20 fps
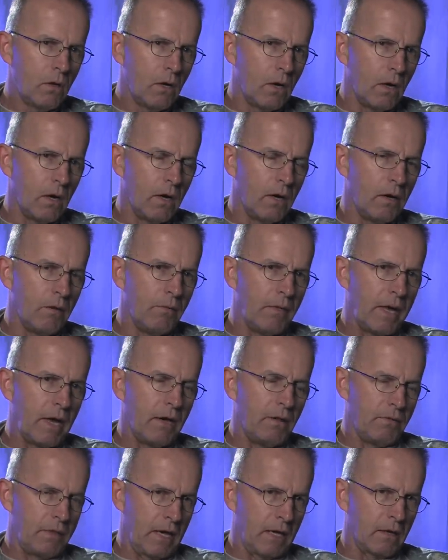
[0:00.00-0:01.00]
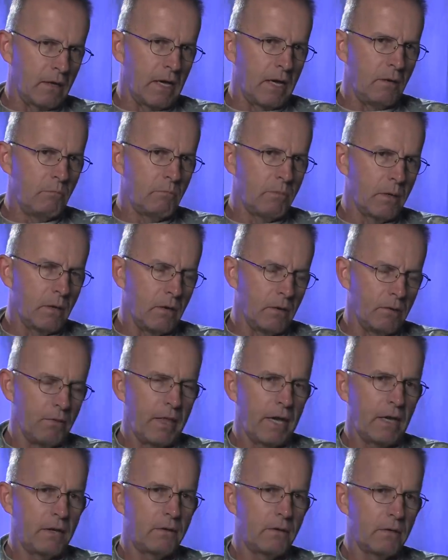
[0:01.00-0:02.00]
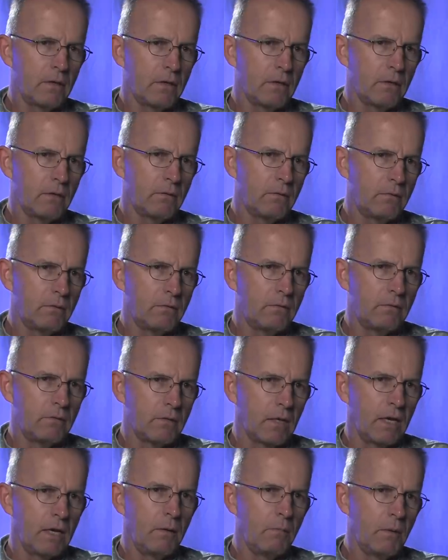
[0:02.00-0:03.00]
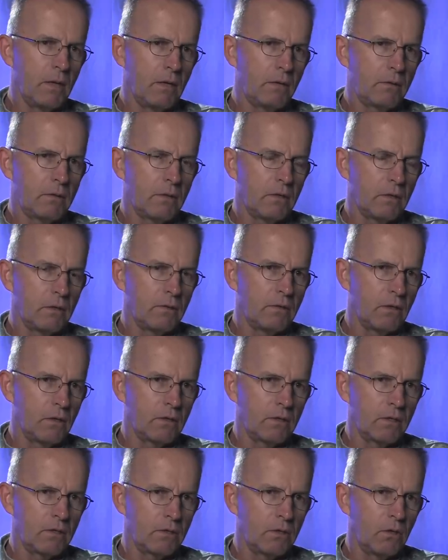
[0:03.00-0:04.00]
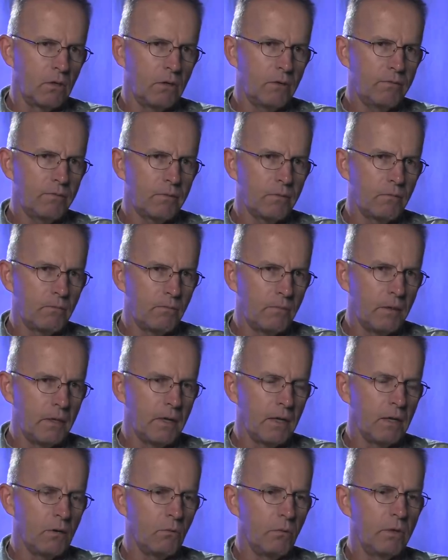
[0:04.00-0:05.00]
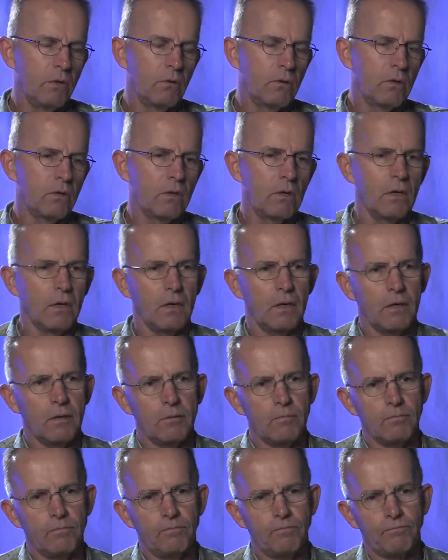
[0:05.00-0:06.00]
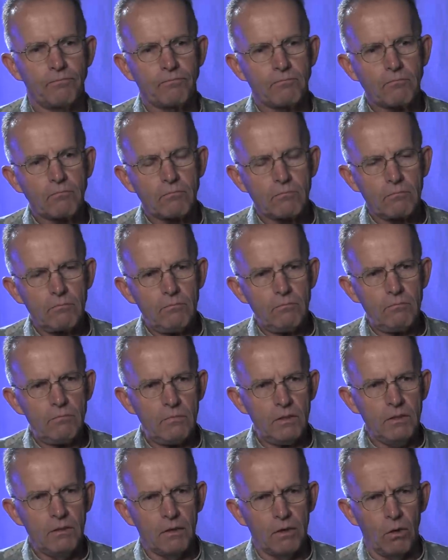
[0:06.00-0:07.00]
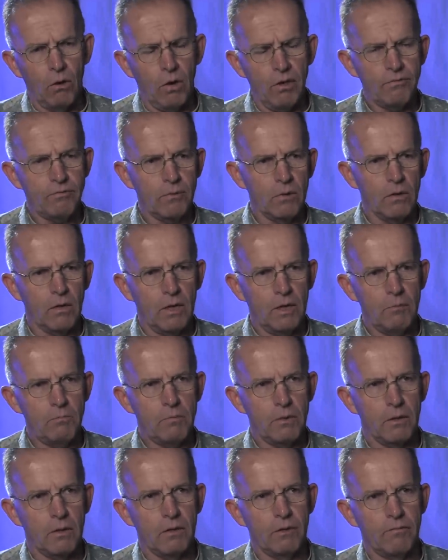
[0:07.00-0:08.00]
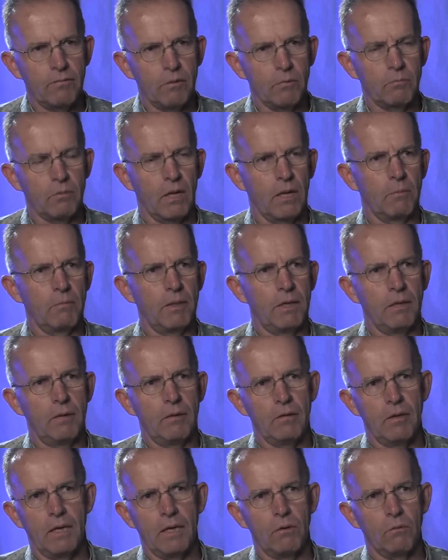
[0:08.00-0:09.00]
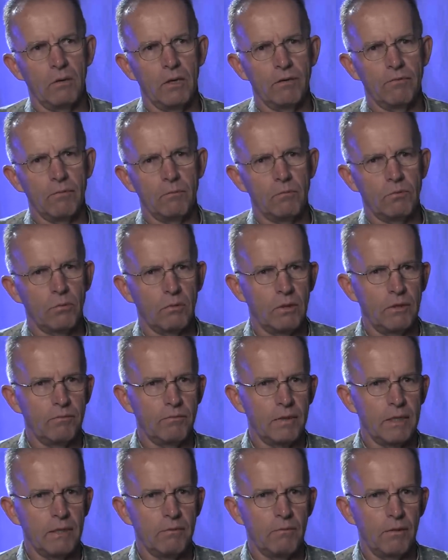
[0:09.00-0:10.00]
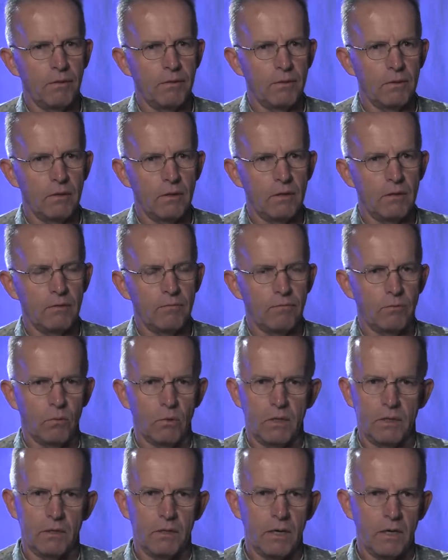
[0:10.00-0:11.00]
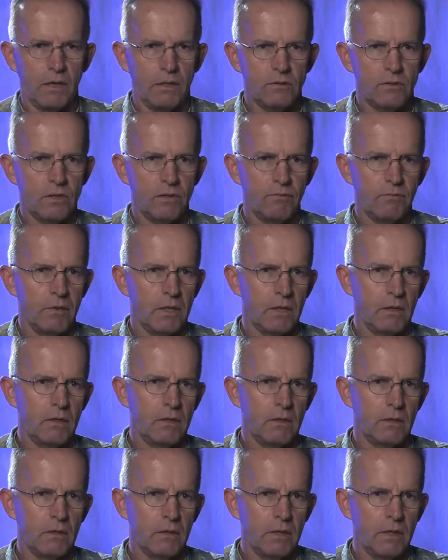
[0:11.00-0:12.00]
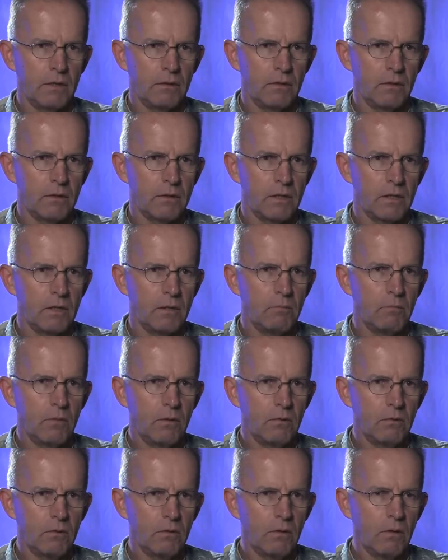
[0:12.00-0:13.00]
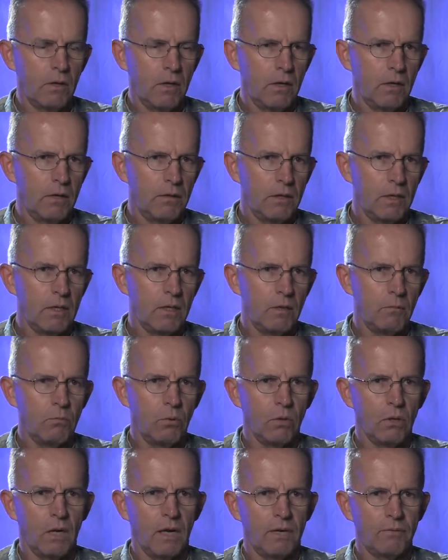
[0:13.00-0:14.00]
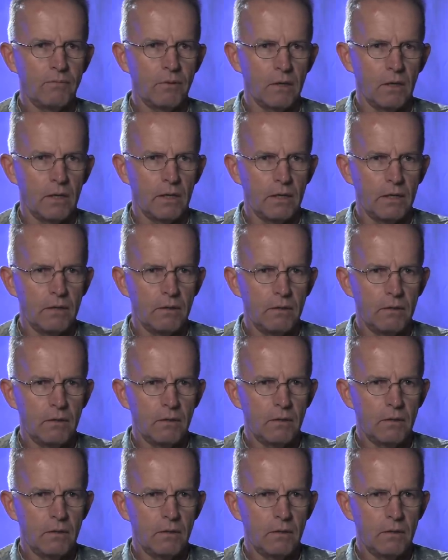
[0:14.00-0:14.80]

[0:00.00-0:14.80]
Uh, that that line or that uh, time at uh, Tonkin Gulf, yeah, we were. Um, they go out for a line period for probably anywhere from 25 to 30 or 40 days. It varied in length of time, and then they pull off the line.